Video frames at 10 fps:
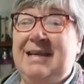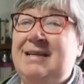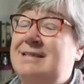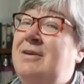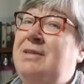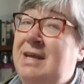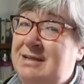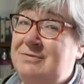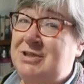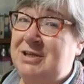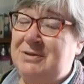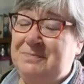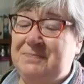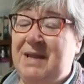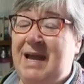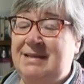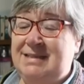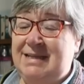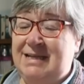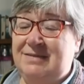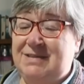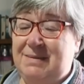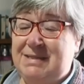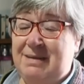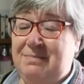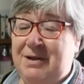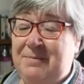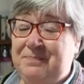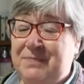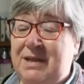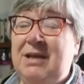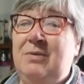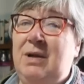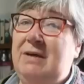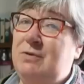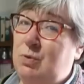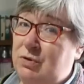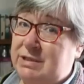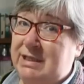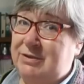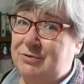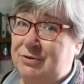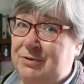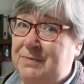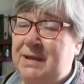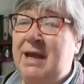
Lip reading: Yes, so at the end of June and at the end of September, we'll have a quarterly draw.